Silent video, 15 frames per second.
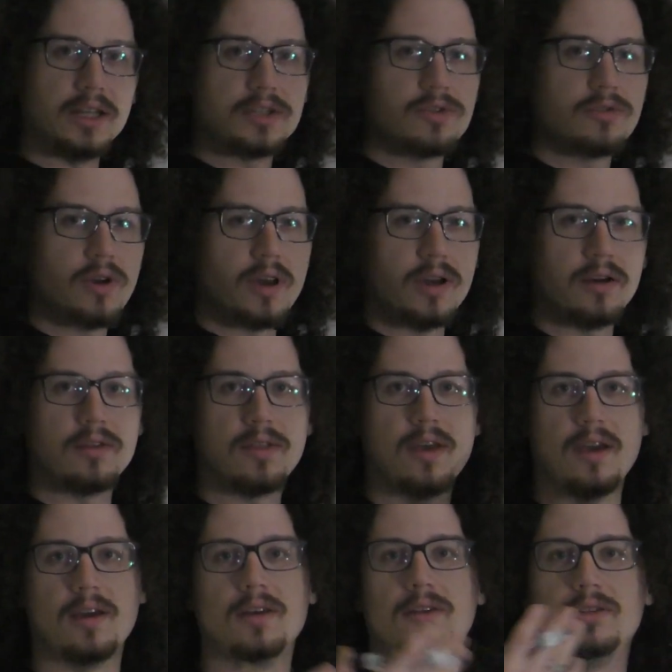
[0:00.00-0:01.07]
for
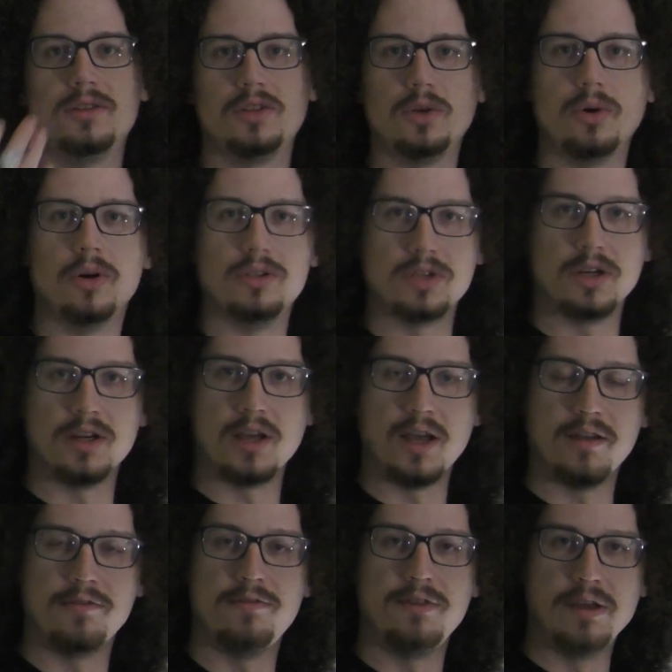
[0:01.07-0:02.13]
our variable, which
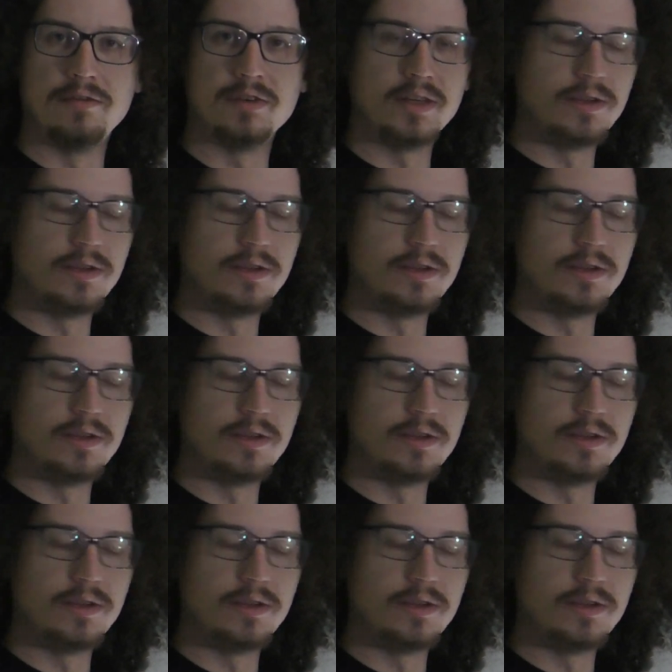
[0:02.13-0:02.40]
is